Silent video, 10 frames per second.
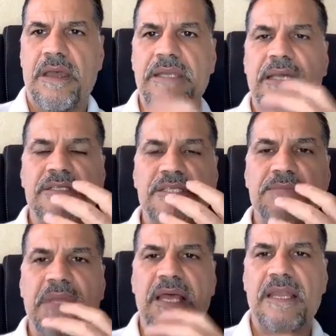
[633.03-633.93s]
I can
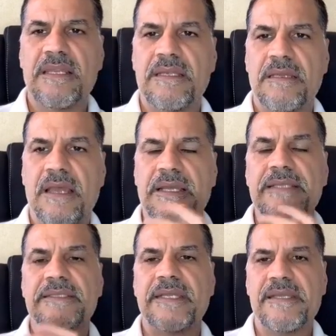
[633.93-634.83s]
smell, I
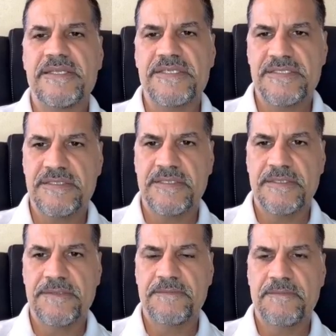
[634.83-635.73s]
can taste.
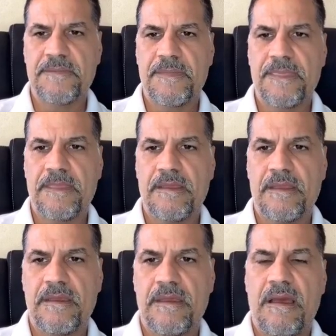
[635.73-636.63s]

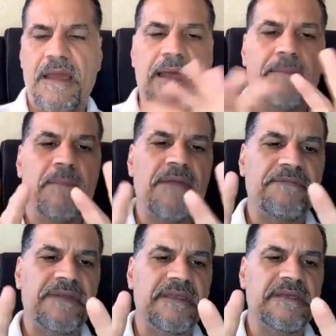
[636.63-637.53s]
I have my
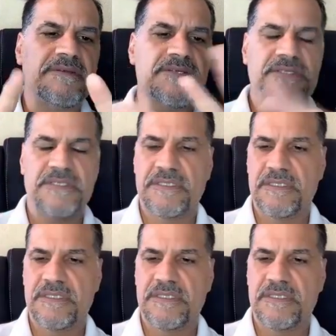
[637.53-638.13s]
fingers,